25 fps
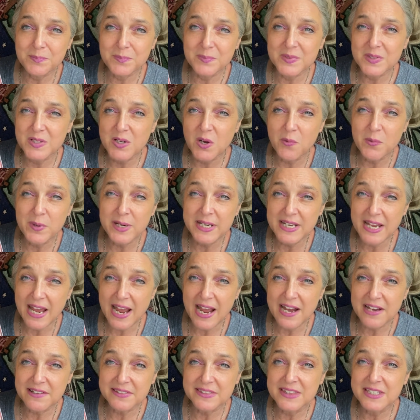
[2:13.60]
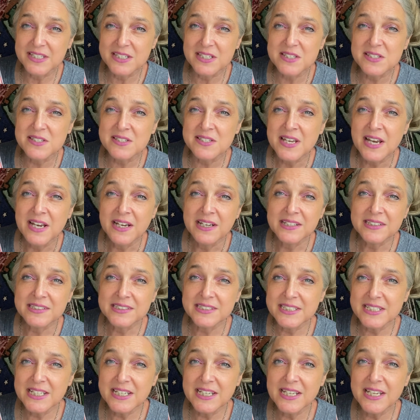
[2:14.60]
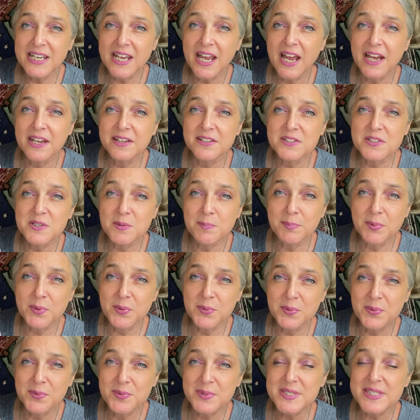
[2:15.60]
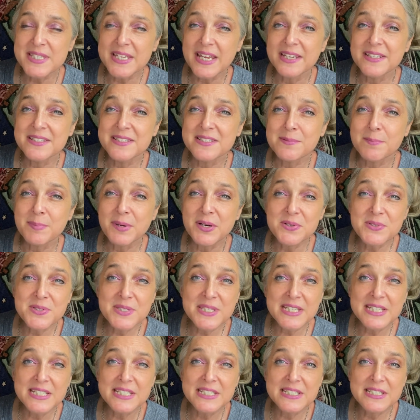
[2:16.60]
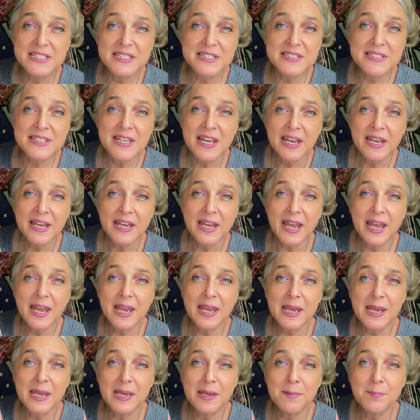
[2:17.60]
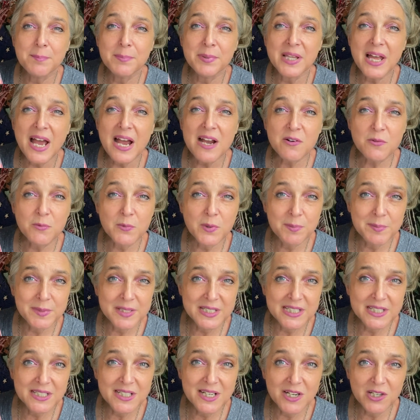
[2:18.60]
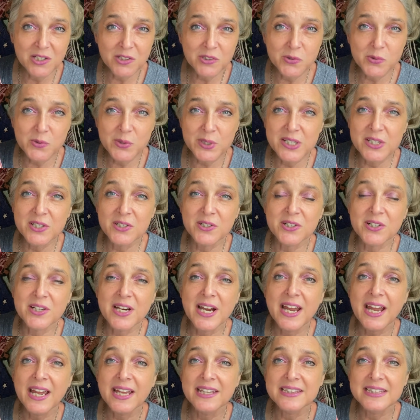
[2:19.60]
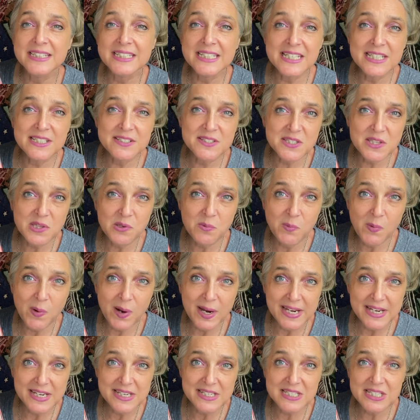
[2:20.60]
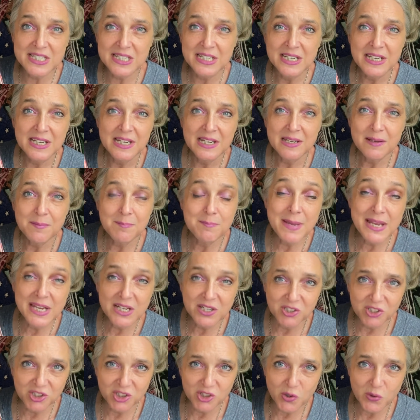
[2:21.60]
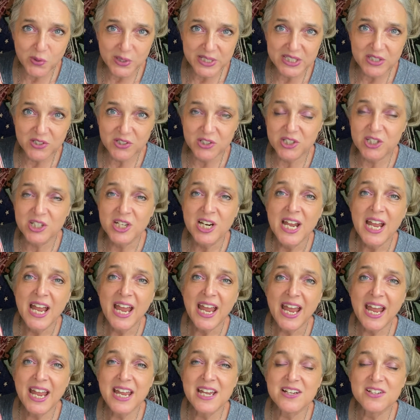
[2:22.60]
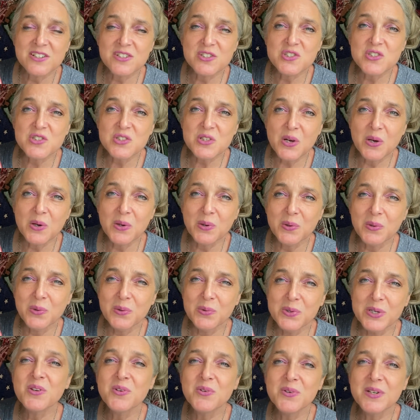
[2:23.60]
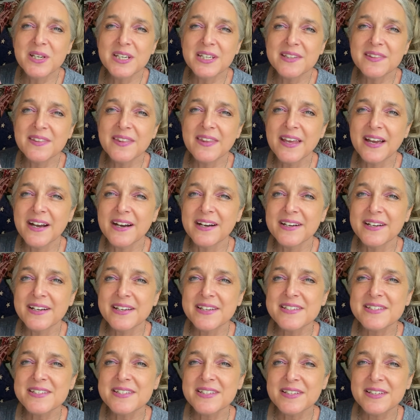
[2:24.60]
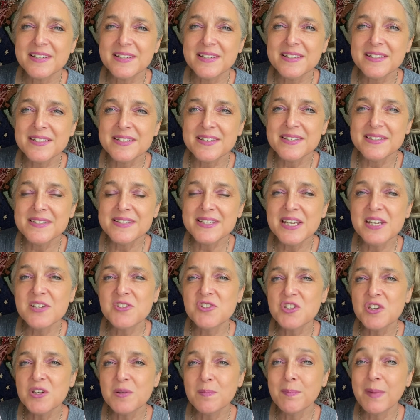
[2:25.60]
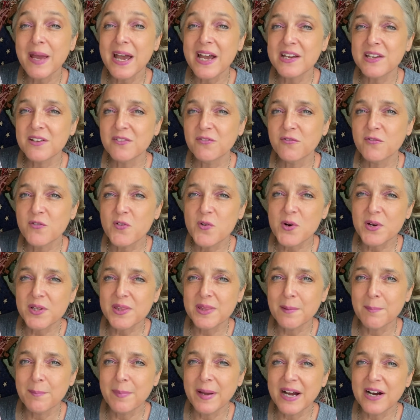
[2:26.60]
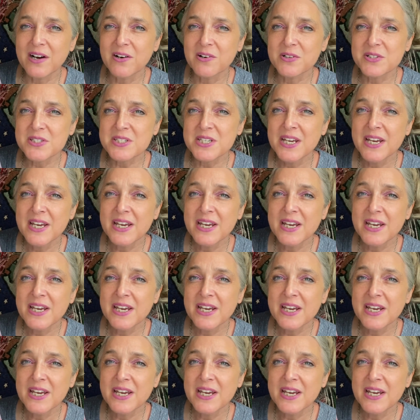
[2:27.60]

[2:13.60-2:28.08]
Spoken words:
going at this, Lee and DuBose. And DuBose is a black woman lawyer and Lee is the white male lawyer. And so you get that tension back and forth about